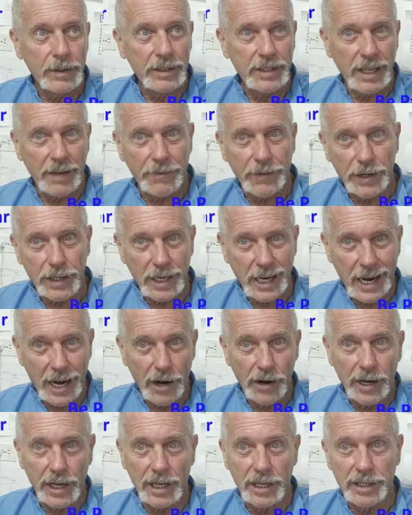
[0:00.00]
different
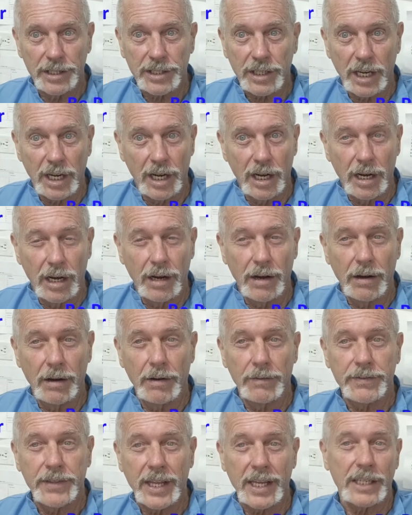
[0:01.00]
areas
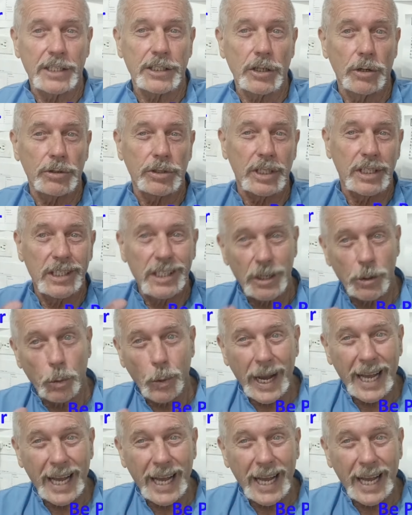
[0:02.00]
of things. So in a